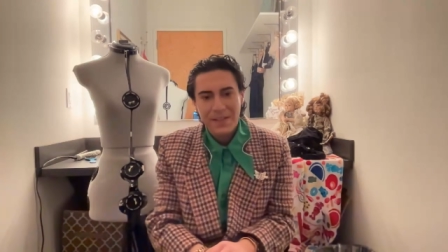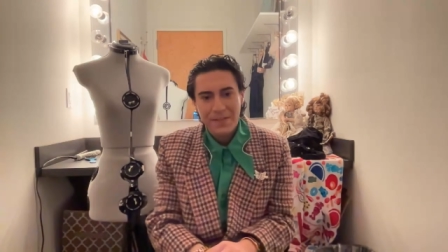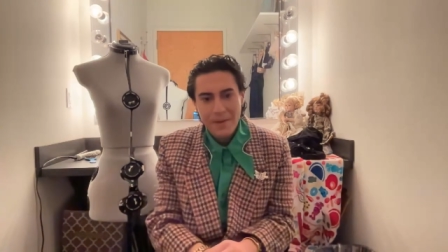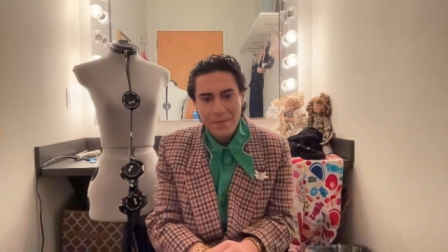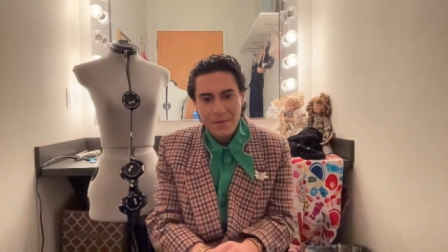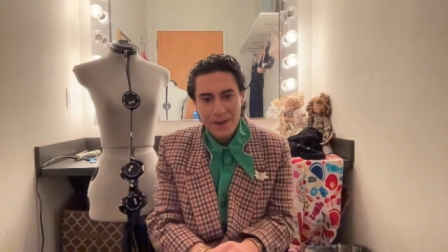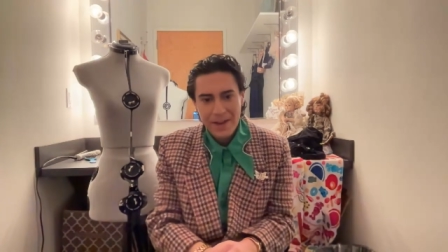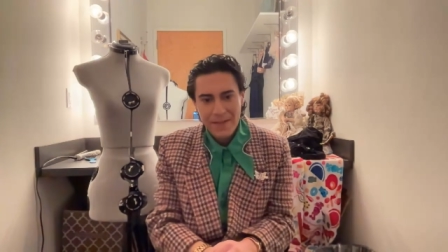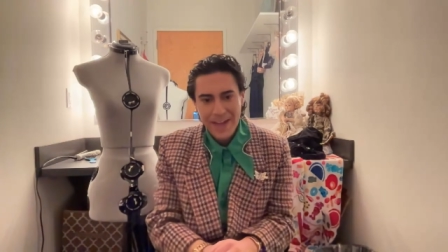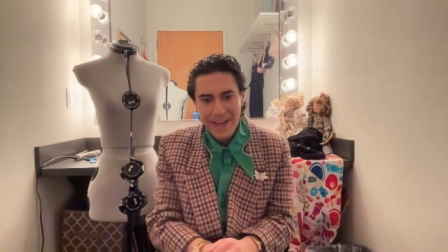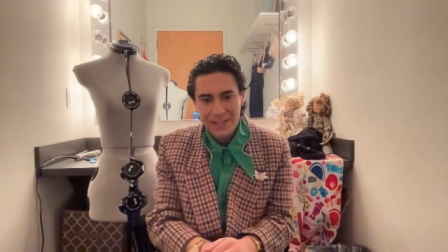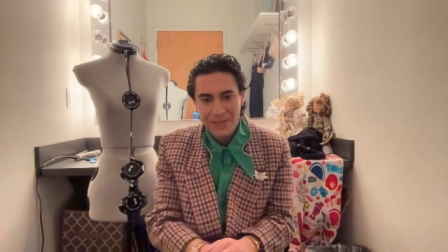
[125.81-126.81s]
february
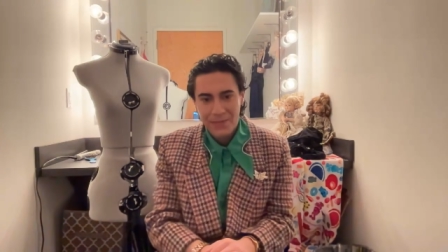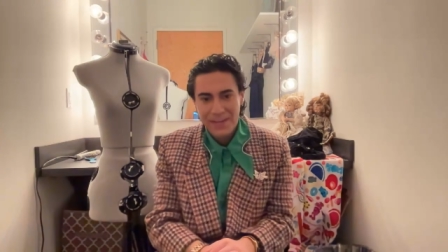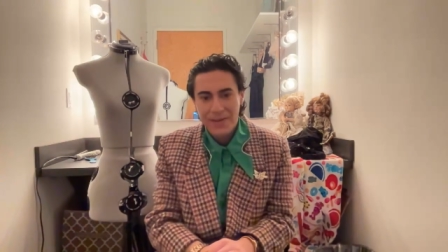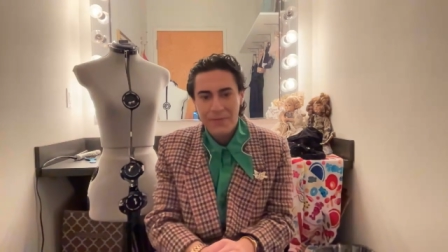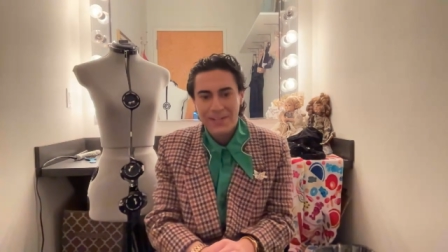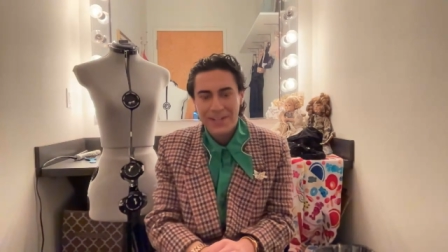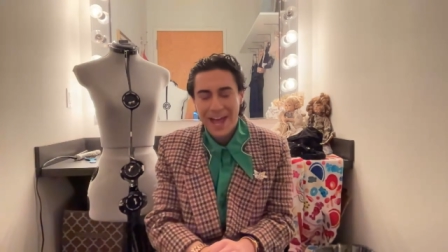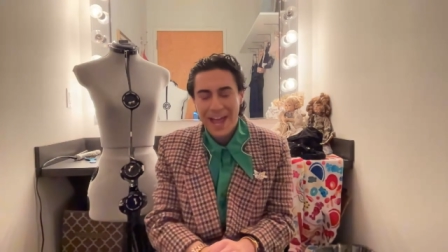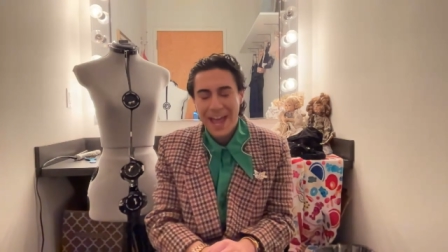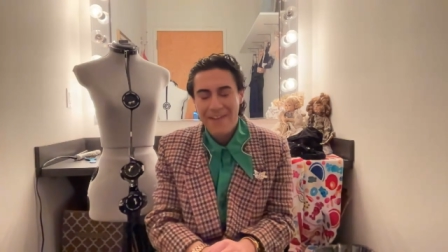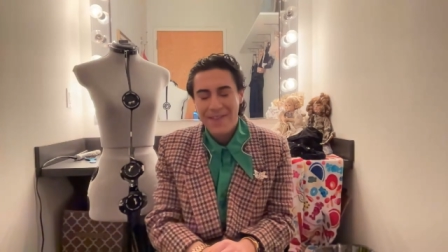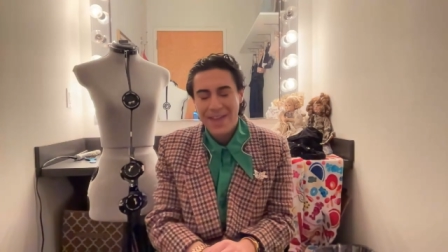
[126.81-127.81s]
fashion week which i
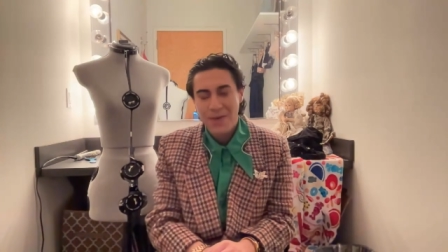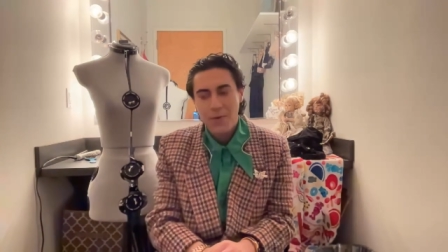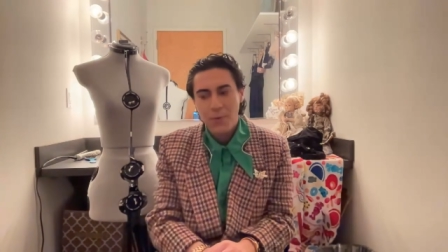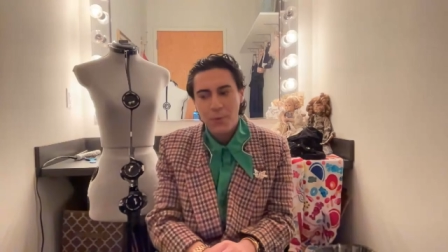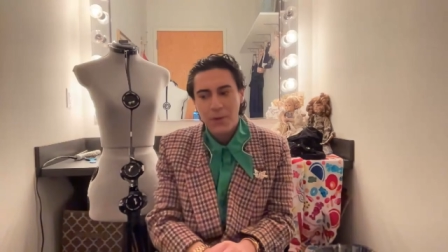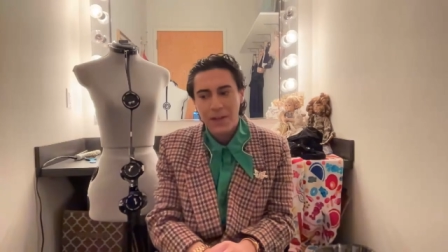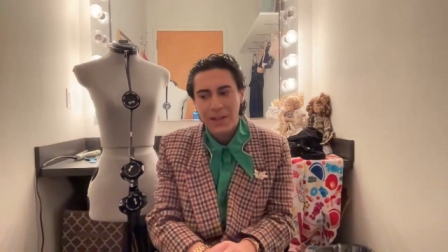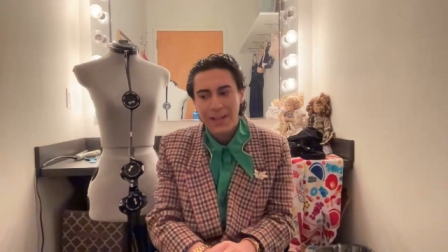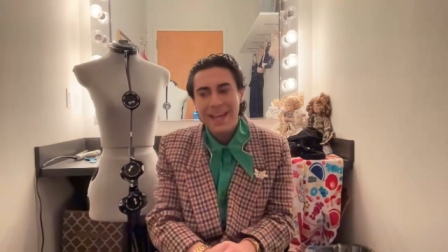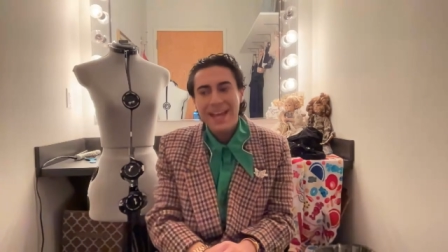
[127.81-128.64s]
have a cool